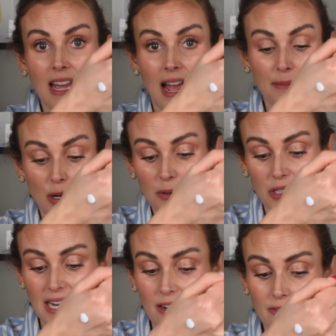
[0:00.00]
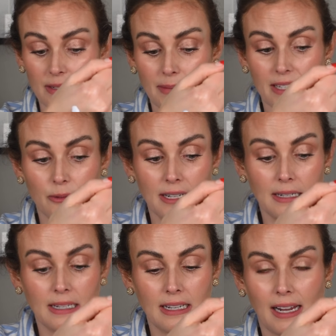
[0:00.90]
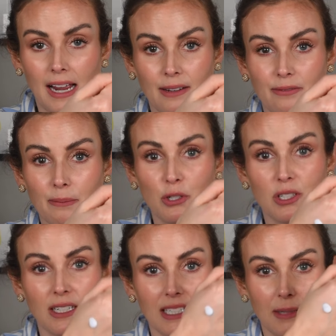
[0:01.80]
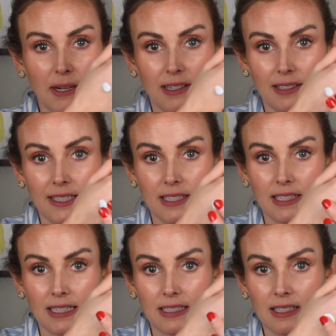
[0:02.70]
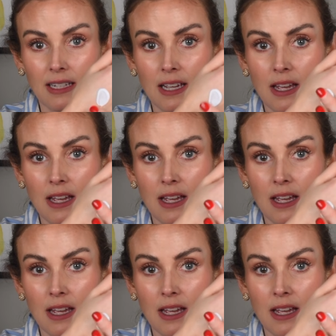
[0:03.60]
I'm almost out of it, by the way. I kind of am using it sparingly these days.